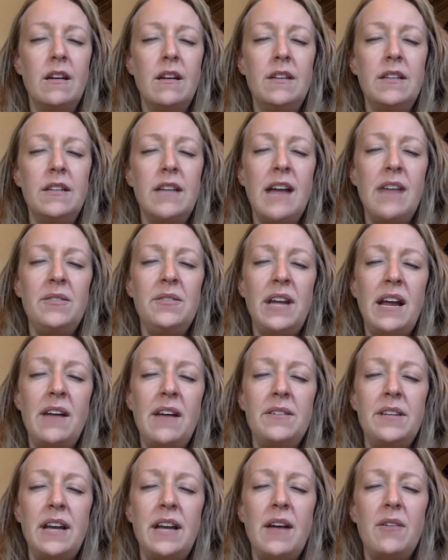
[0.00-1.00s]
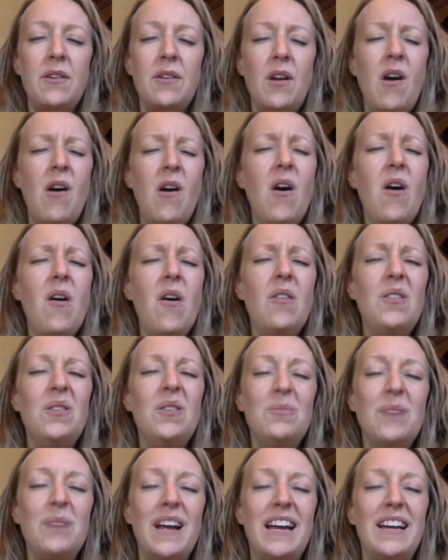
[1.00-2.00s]
Down, down, down, all
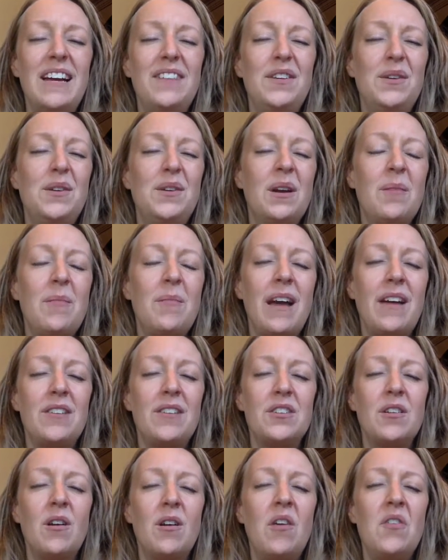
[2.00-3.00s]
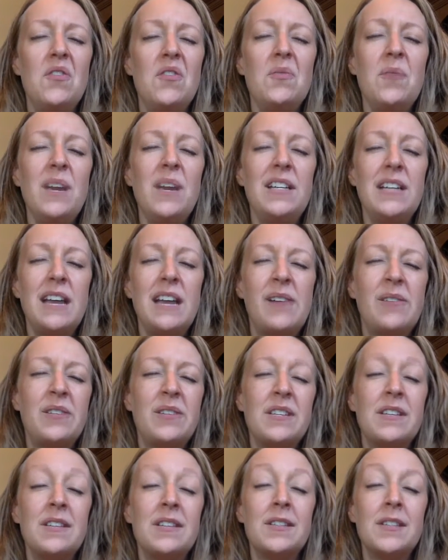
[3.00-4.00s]
the way, if you can imagine, all the way down
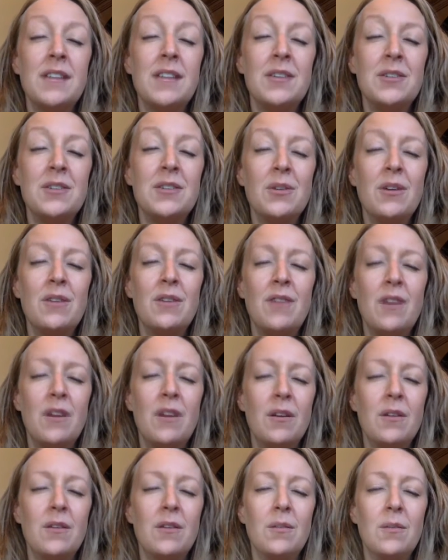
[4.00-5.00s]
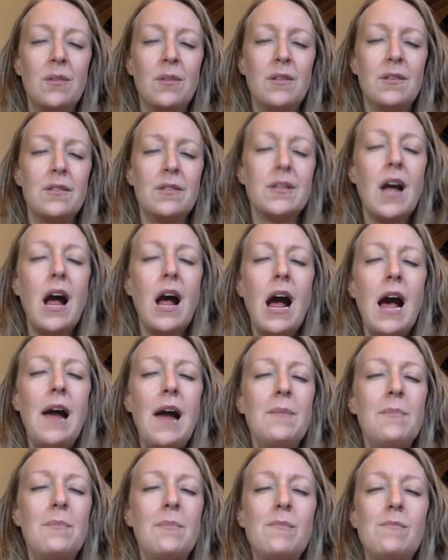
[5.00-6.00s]
to the center of our earth, where this
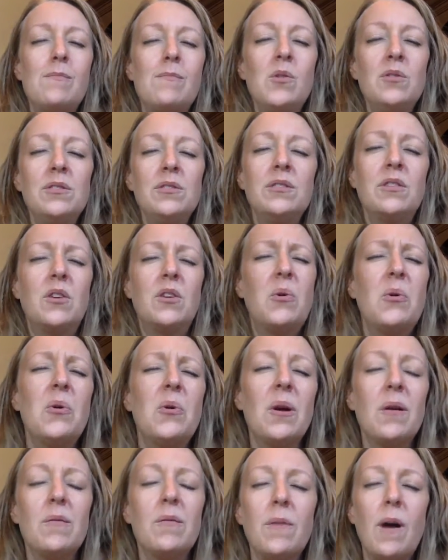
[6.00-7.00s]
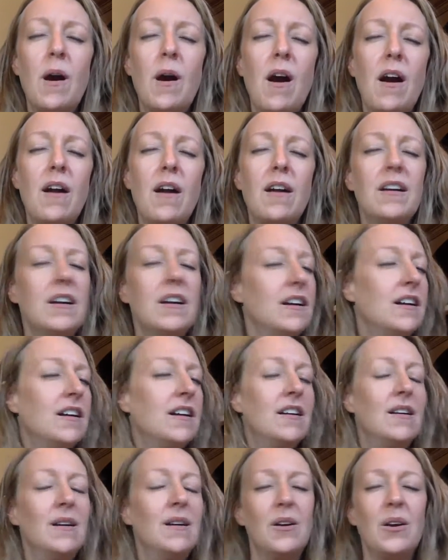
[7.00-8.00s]
hot, molten core of our
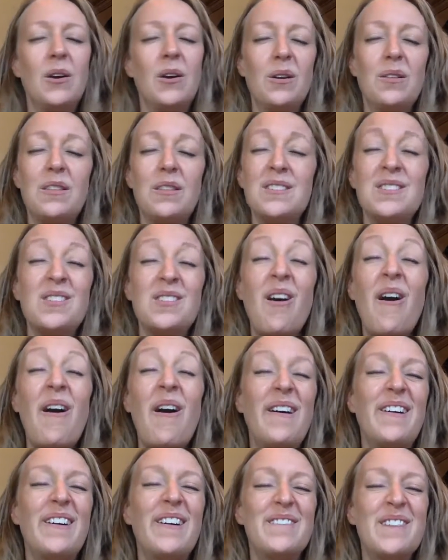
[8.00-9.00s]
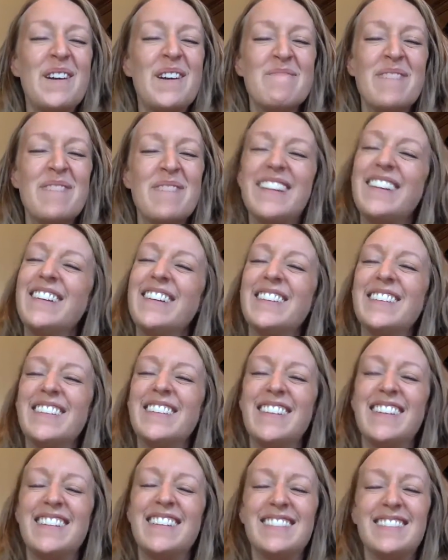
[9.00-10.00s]
earth is the heart of our Mother
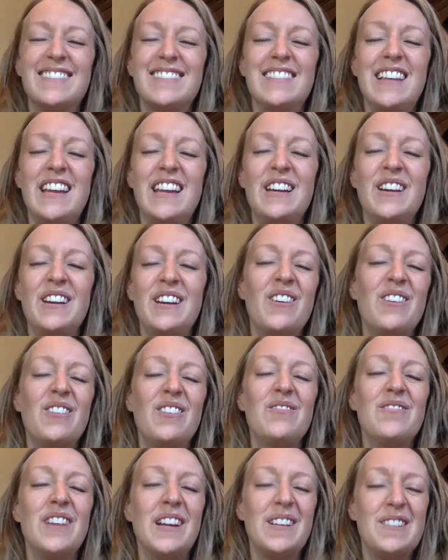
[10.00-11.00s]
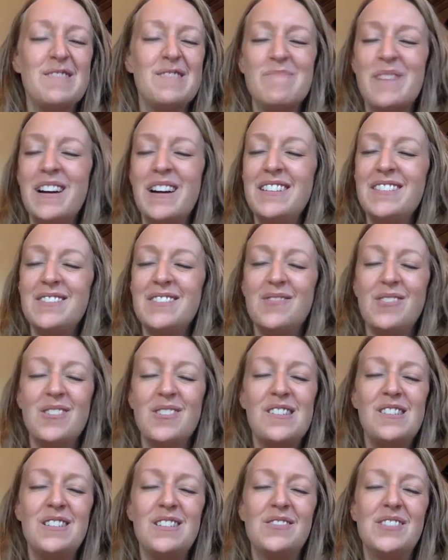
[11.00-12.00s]
Earth. Thank her very much for
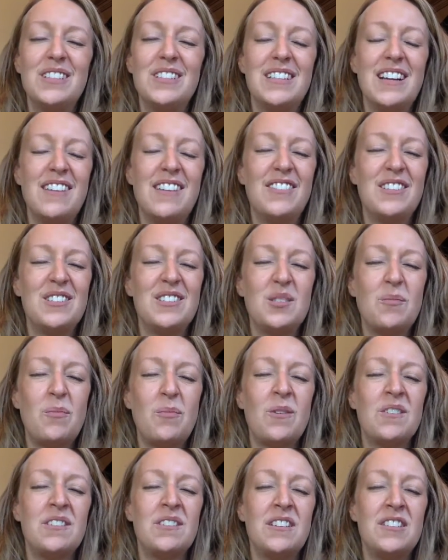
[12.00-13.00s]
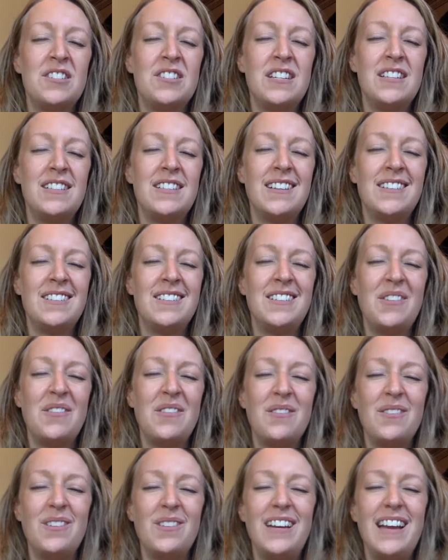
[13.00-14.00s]
all of the love and support that she sends you every
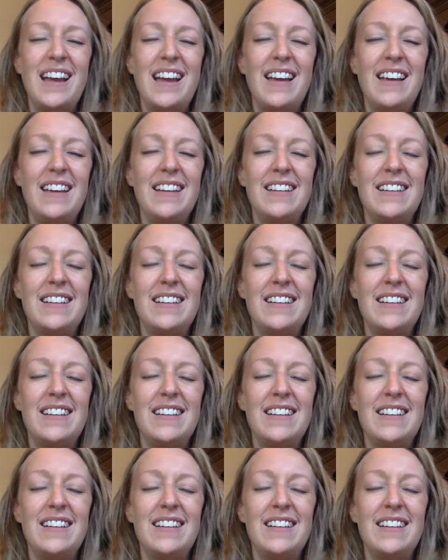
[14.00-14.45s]
day.